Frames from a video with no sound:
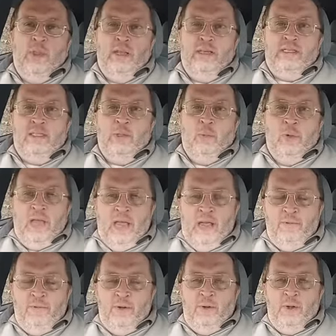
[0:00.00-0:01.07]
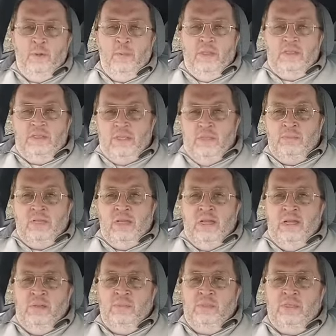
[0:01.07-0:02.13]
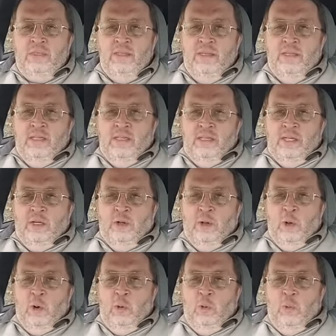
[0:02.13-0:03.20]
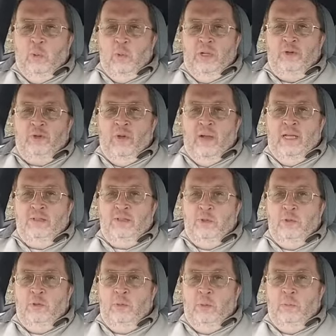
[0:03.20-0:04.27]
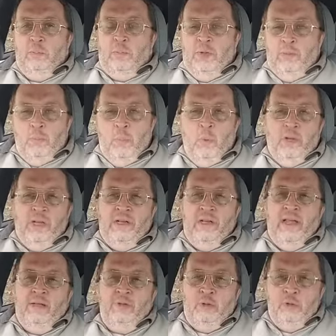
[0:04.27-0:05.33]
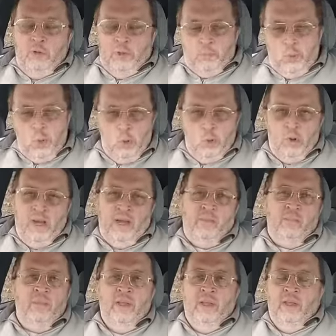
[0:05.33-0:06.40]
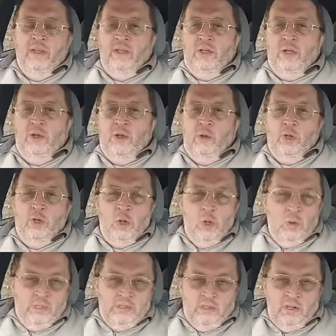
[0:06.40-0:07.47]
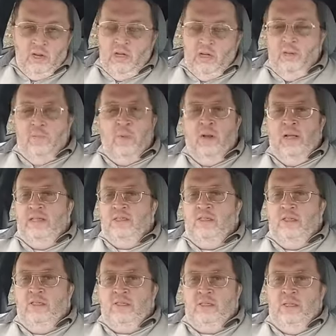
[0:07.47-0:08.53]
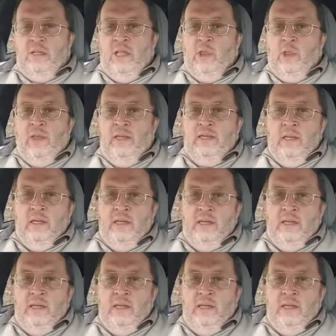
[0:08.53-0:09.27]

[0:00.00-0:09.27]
things that we have to do, but sometimes, you know, we try to pinpoint it down to a program. You know, you go into a lot of places and they think